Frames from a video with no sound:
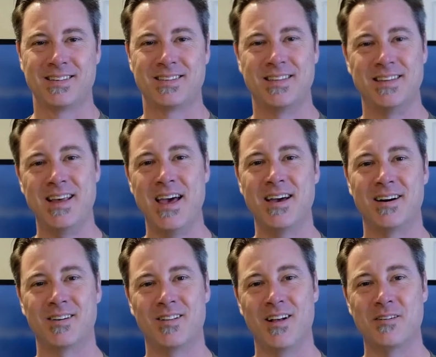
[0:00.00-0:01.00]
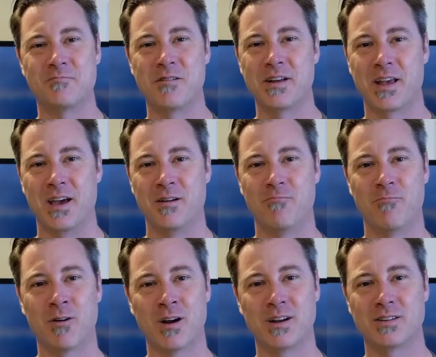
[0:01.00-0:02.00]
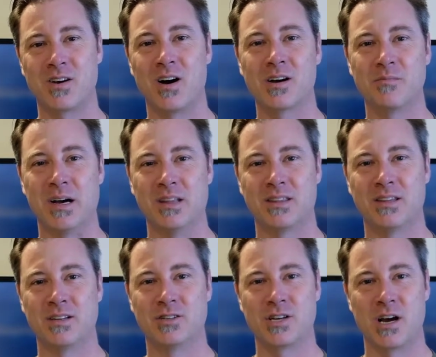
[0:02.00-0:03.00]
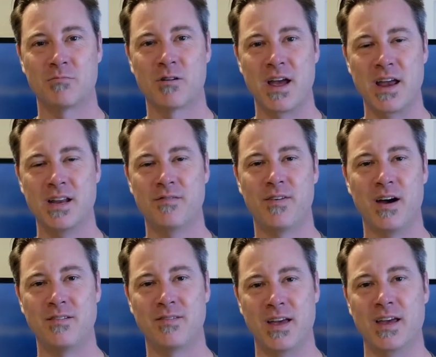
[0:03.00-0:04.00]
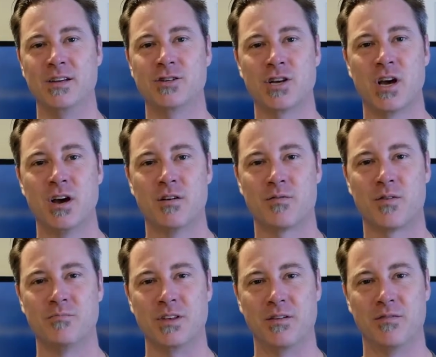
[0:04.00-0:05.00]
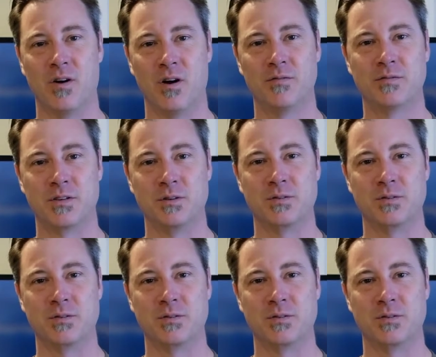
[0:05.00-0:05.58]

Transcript: Today on Cloud Renegade, we're going to talk about the Jabra 85H from the Evolve2